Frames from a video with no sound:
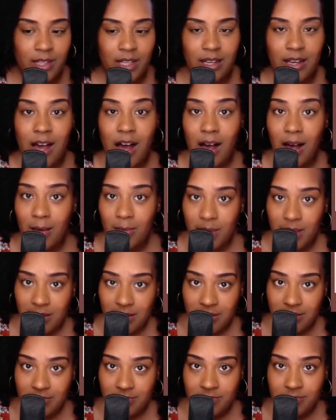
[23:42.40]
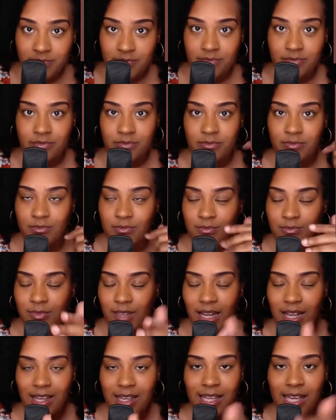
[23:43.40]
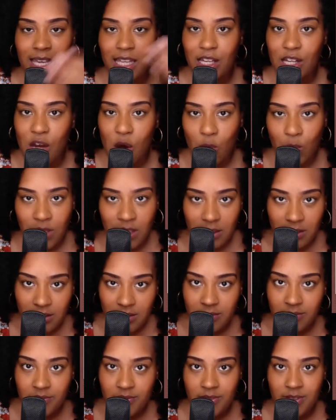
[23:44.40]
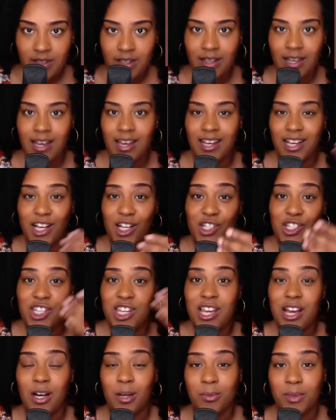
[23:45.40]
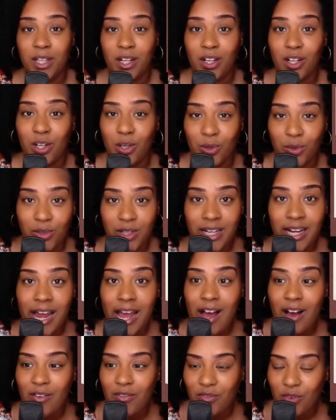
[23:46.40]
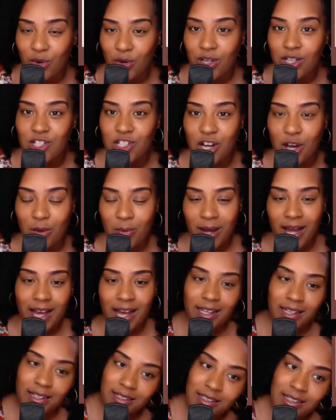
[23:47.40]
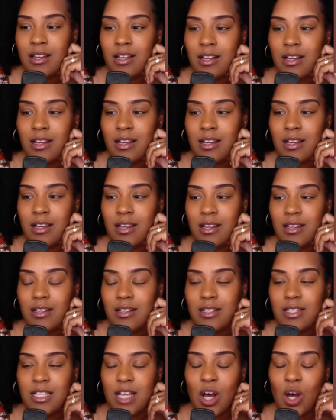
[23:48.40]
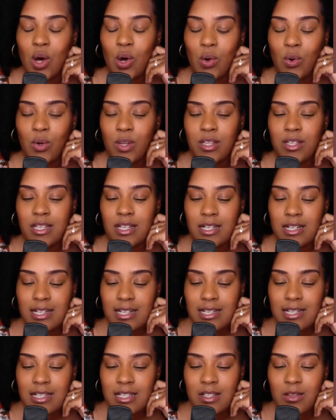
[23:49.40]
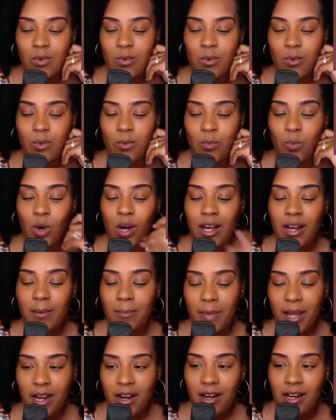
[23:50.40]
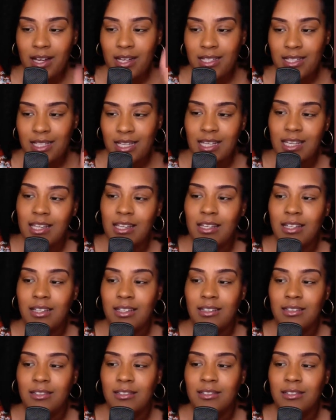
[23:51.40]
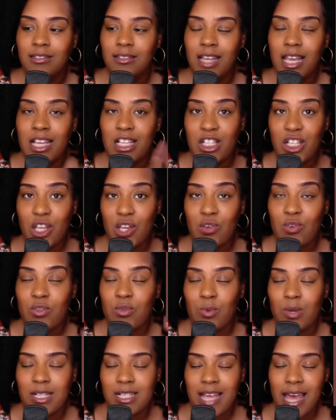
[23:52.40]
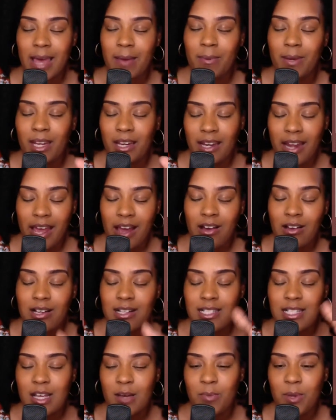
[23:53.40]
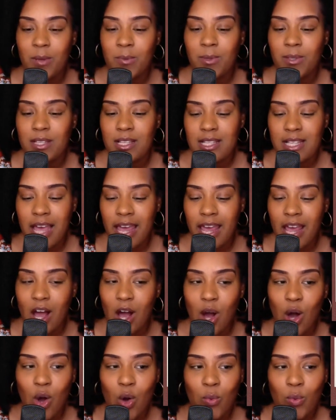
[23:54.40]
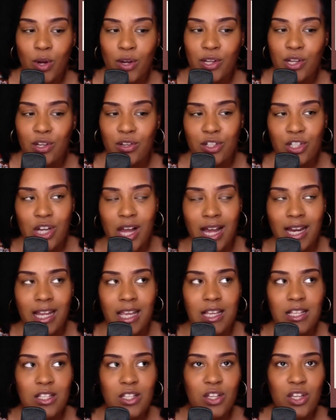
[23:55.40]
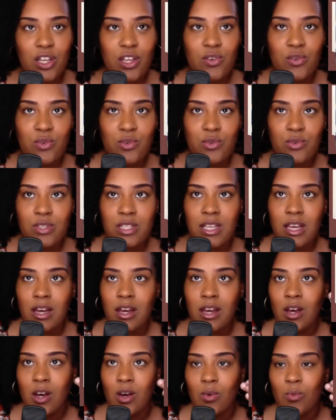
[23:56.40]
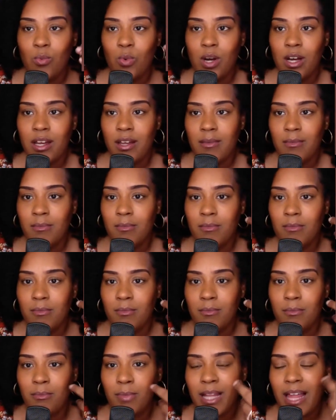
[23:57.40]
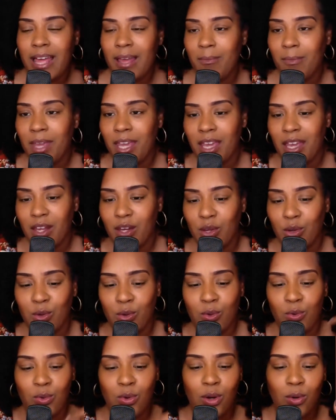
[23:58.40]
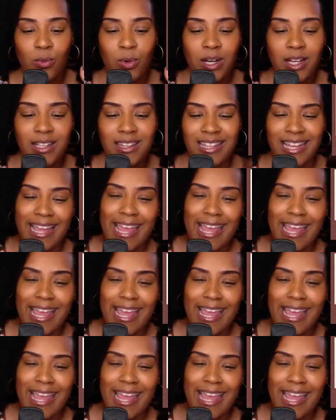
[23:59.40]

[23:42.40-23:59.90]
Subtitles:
Kamala get no love, because she up there cooning out for Joe Biden. So does what America did excuse what's happening now? Because some people are saying, oh, well, you're trying to excuse what black men do, or what the